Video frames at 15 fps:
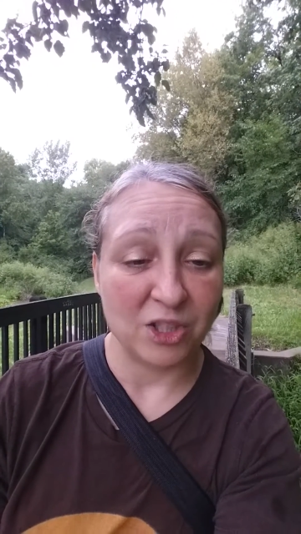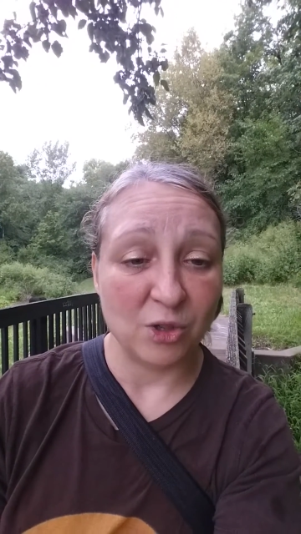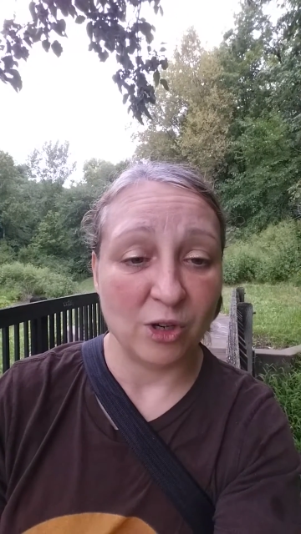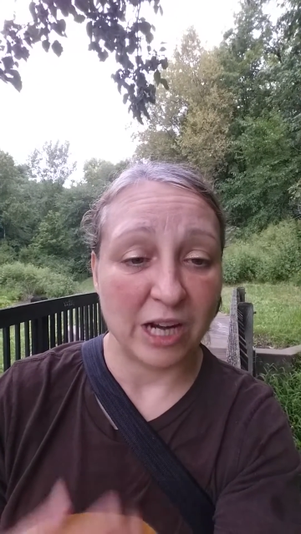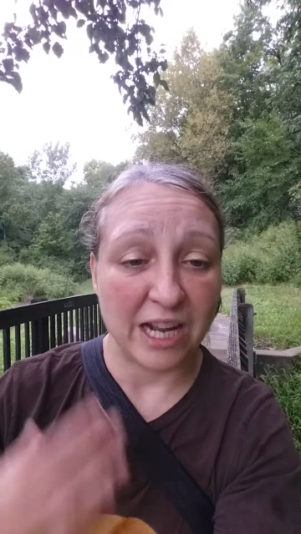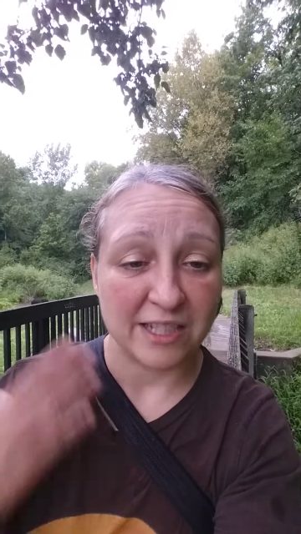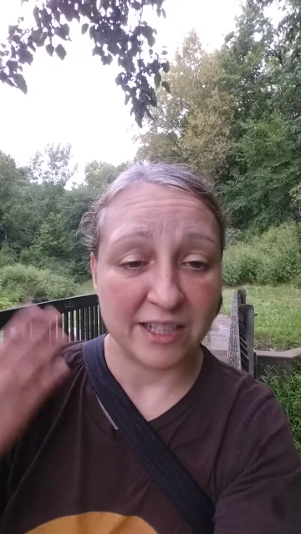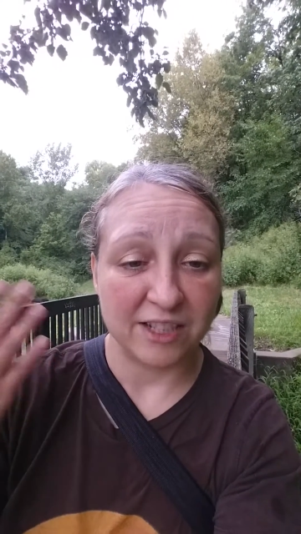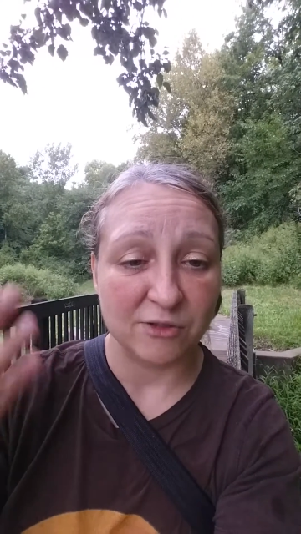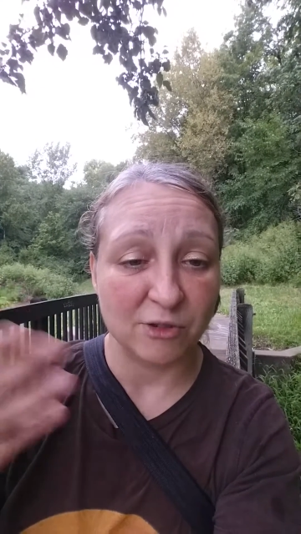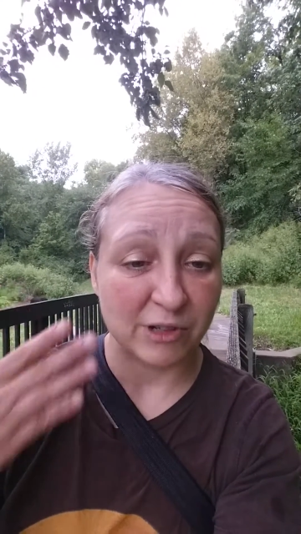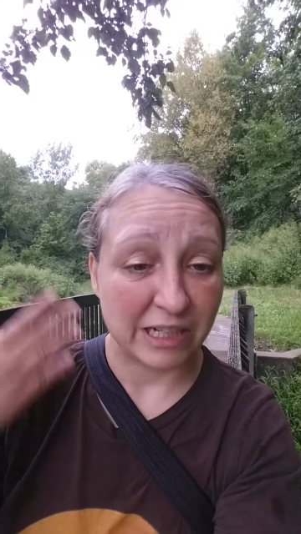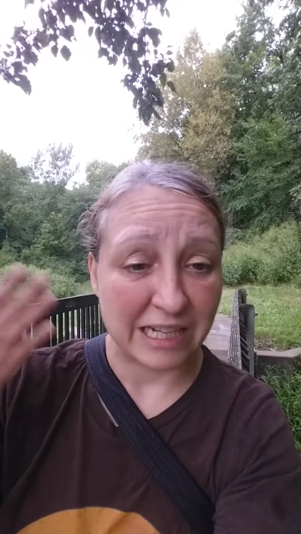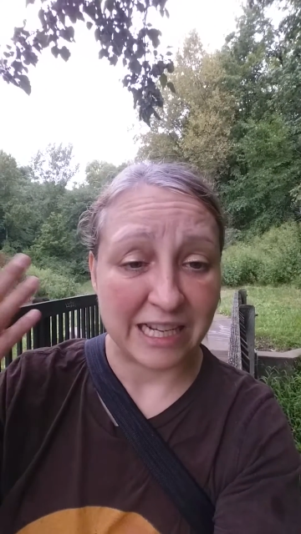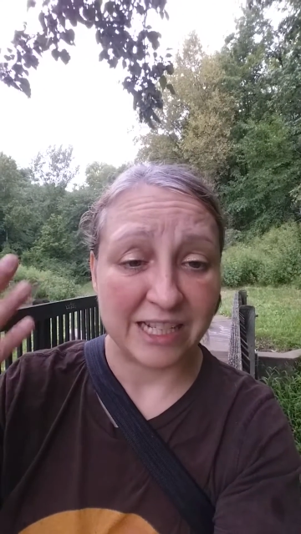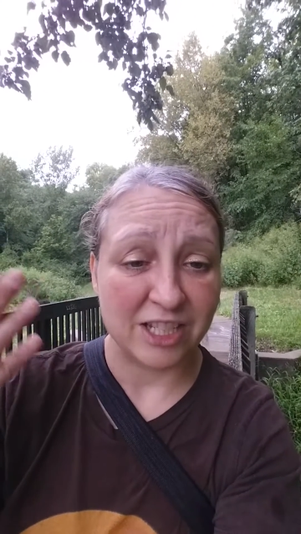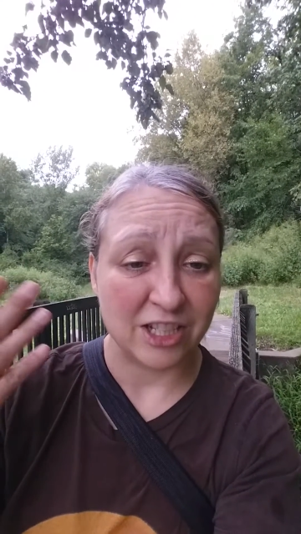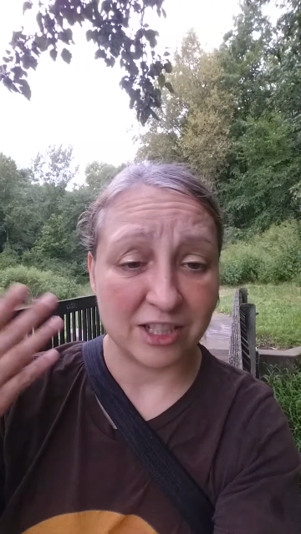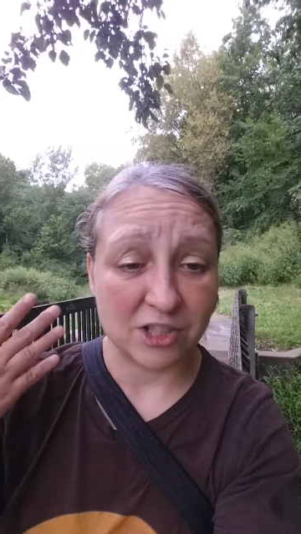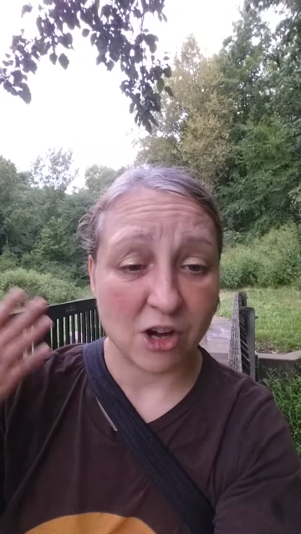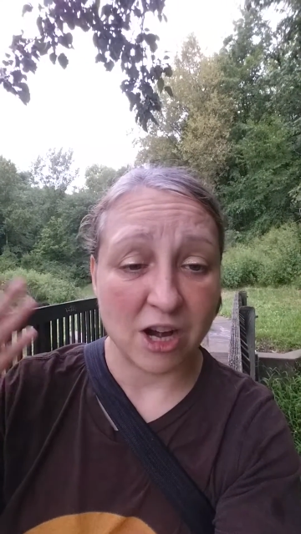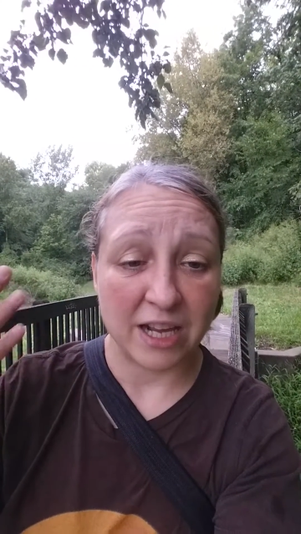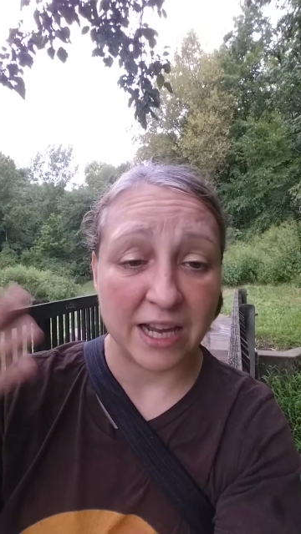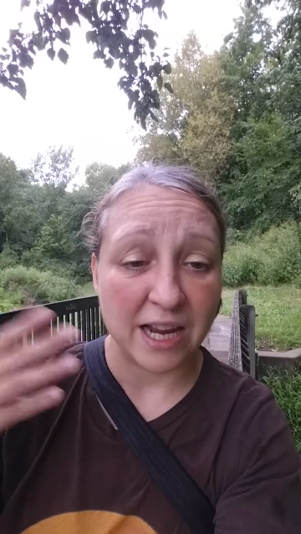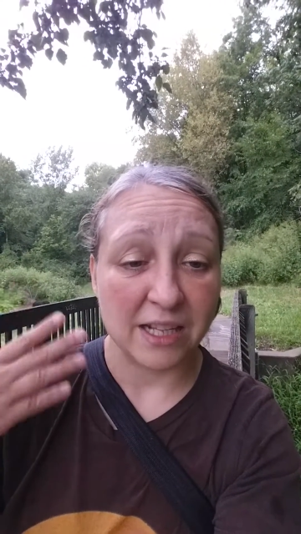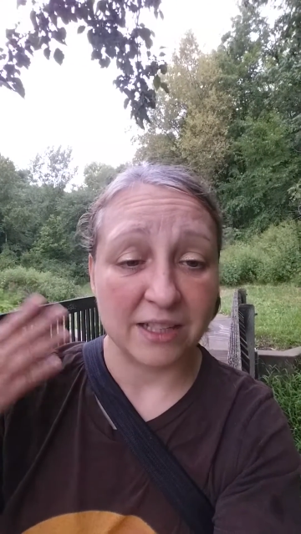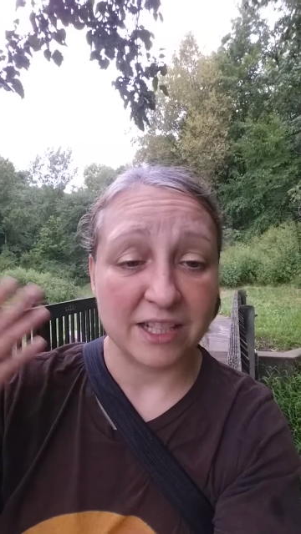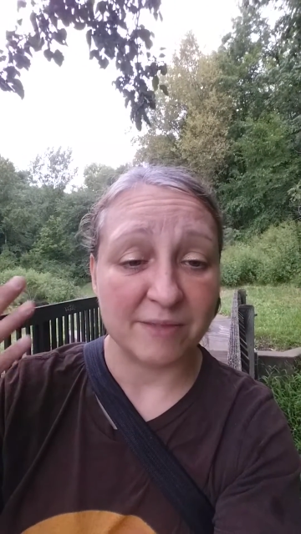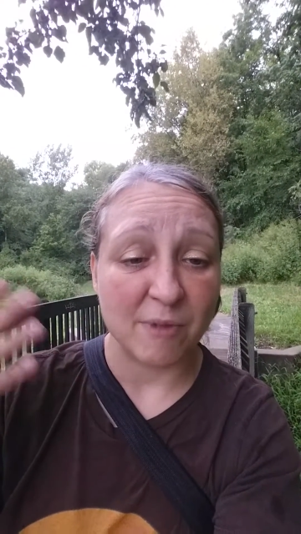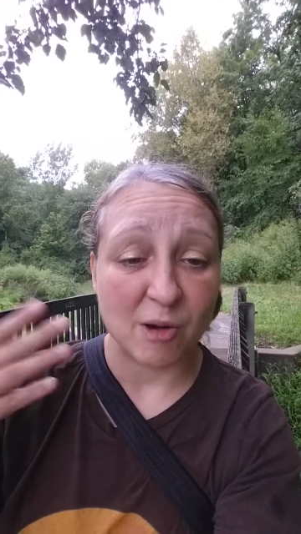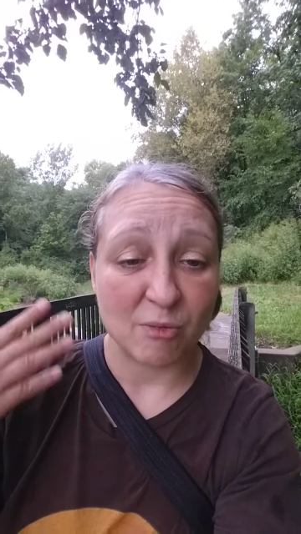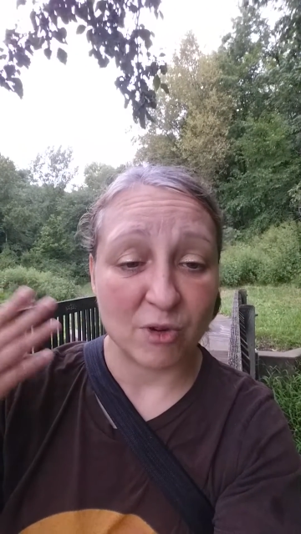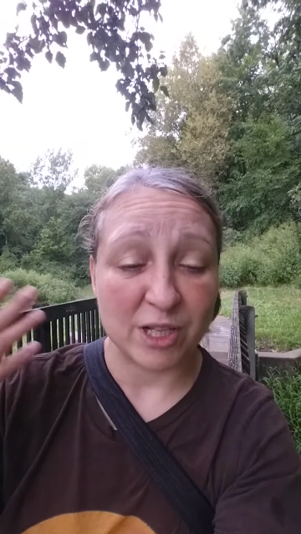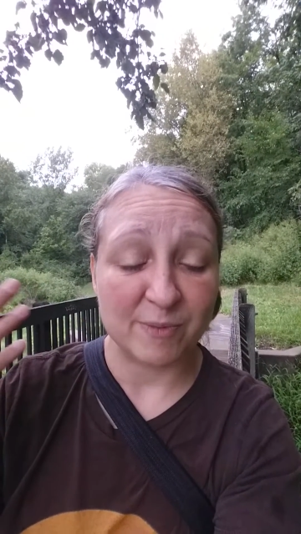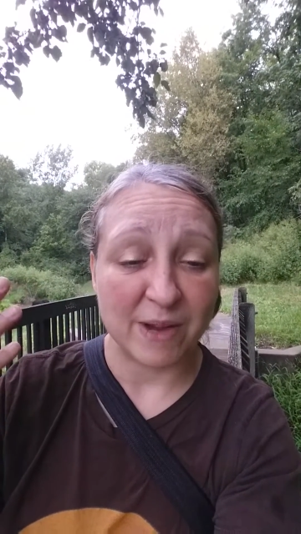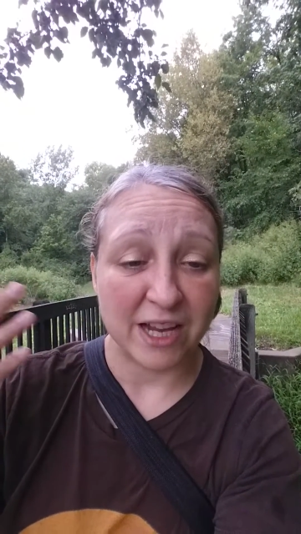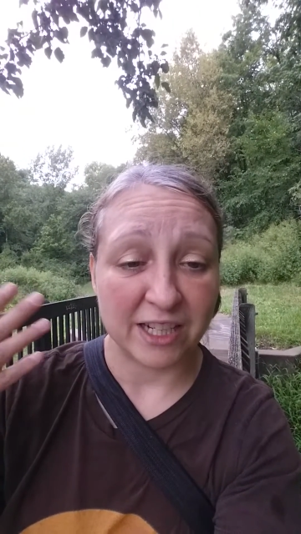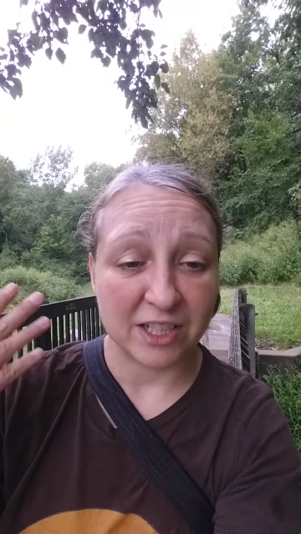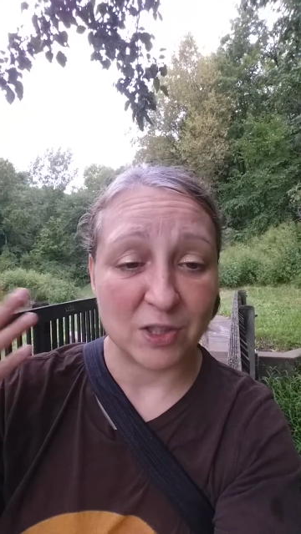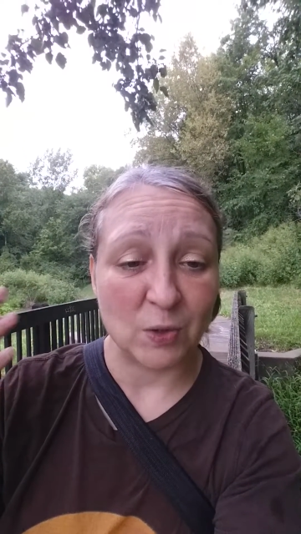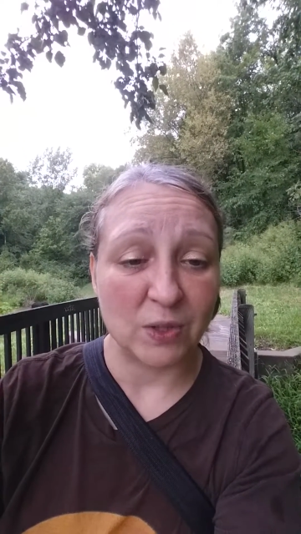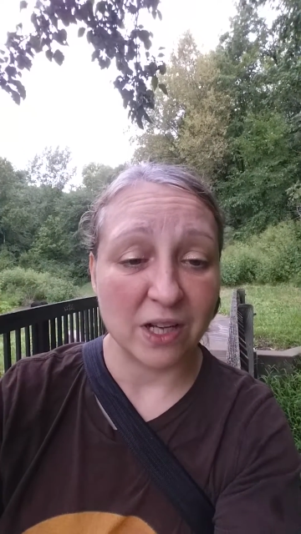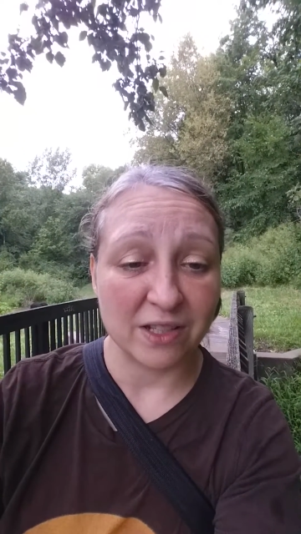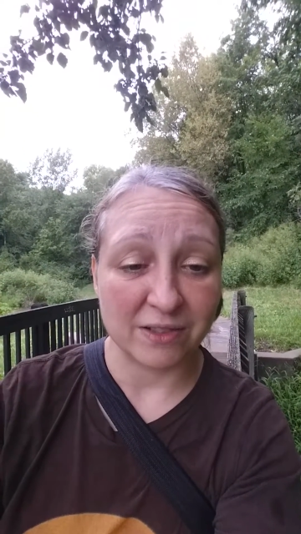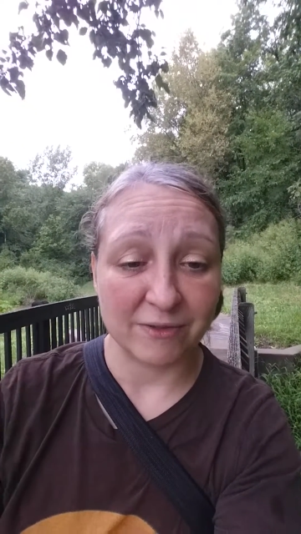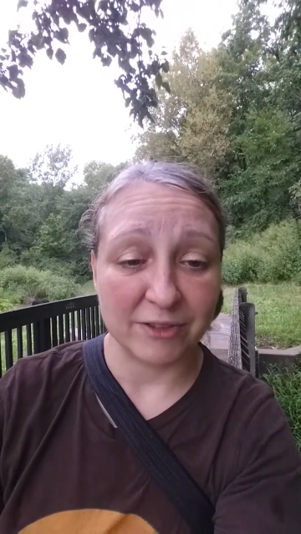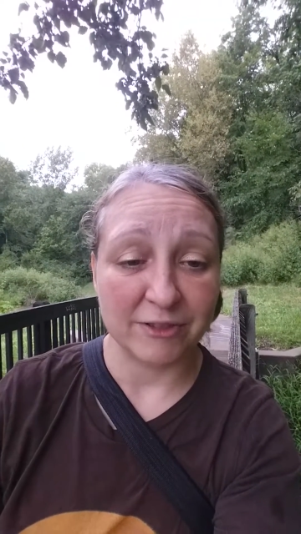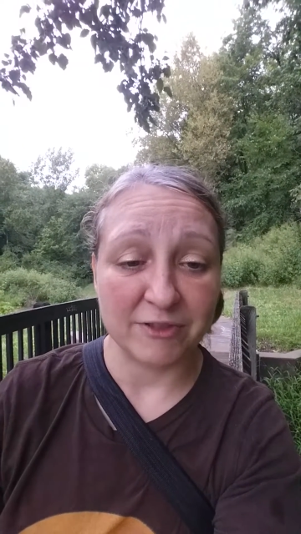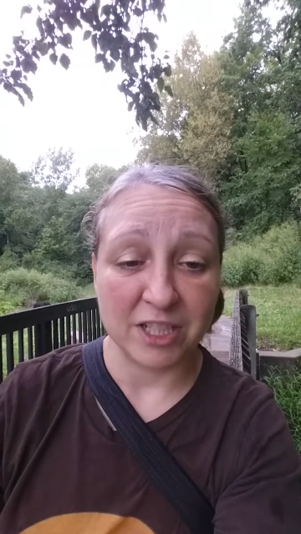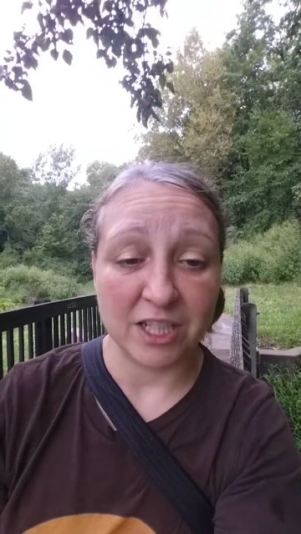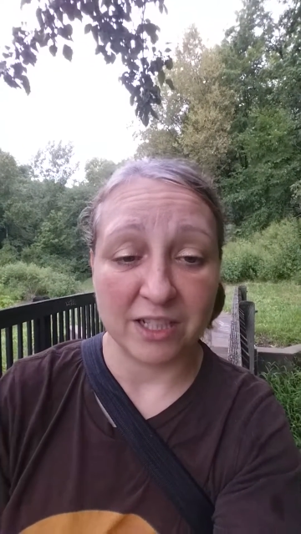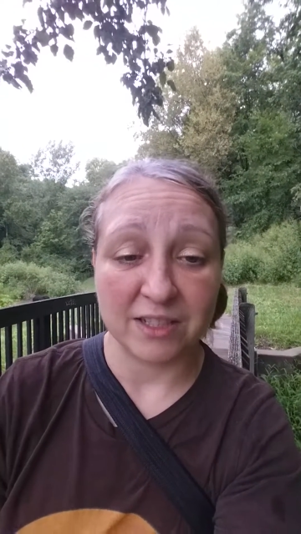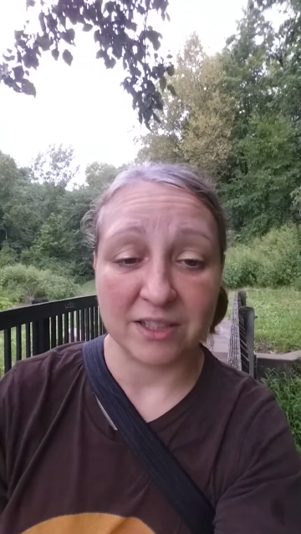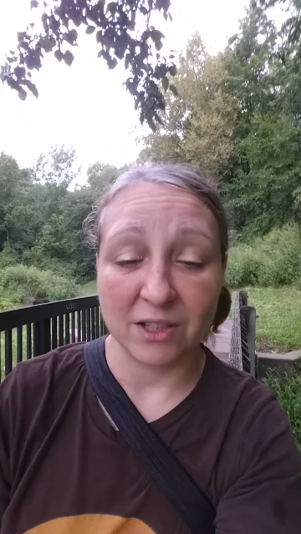to it as he's just started getting these memories back in 2015.